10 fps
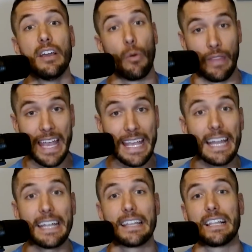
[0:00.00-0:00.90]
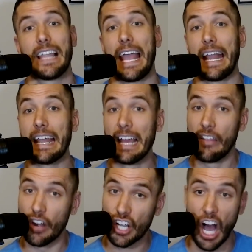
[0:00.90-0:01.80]
When they get into the lane,
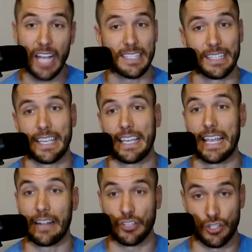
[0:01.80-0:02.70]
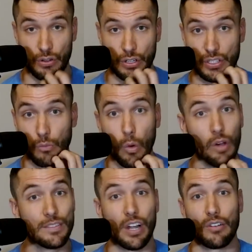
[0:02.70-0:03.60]
they're constantly kicking out to shooters. The
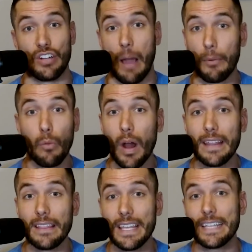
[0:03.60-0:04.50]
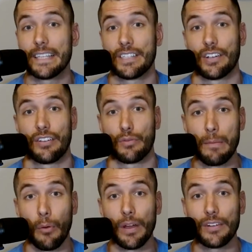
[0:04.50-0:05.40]
Wolves are number one in the league this year in
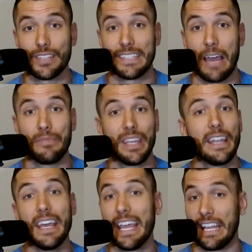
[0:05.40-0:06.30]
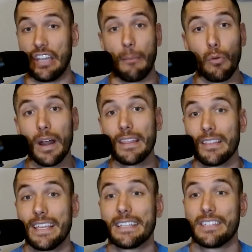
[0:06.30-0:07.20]
three-pointers attempted and number one in the
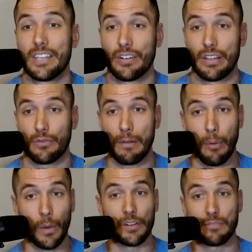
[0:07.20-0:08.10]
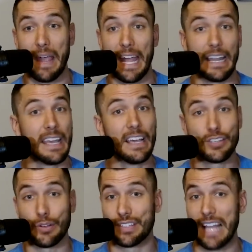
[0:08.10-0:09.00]
league this year in three-pointers made.
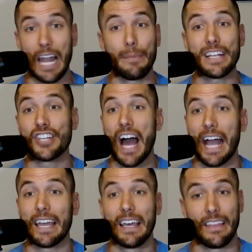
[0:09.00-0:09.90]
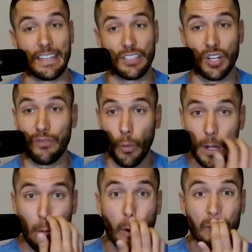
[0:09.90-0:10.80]
So it's not a big shock that they took
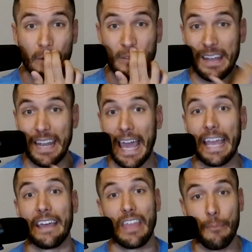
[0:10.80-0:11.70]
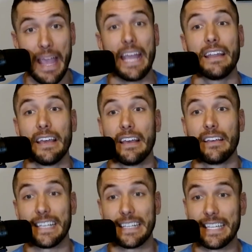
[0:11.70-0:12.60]
41 of them today and they made
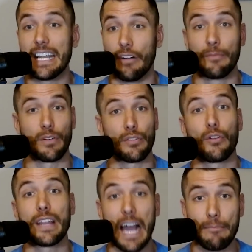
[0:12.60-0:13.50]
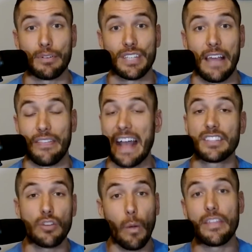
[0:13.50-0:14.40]
16 of them for 39%. That's
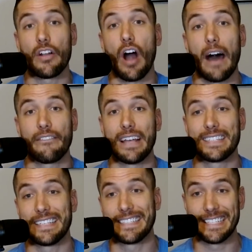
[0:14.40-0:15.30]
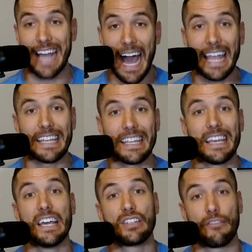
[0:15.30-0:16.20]
the way their offense is designed
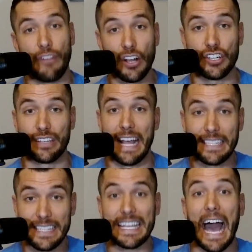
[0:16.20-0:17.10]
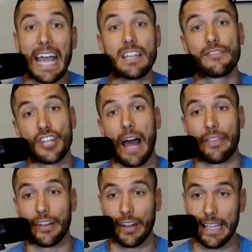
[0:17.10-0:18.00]
to function. That's the kind of shot
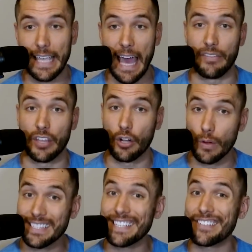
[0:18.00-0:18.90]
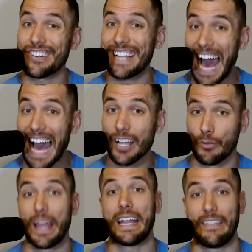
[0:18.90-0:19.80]
they're going to get. The Grizzlies are not
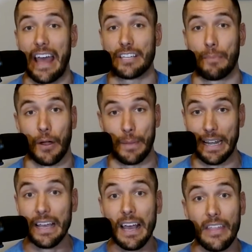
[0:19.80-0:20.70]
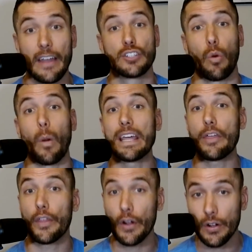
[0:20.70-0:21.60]
great in that department. They are
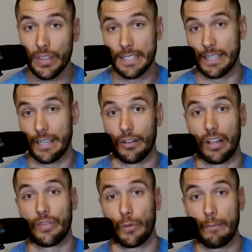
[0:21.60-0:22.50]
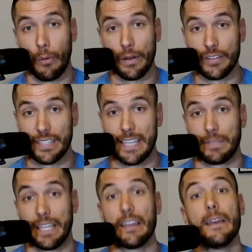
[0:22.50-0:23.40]
23rd this year in three-pointers attempted.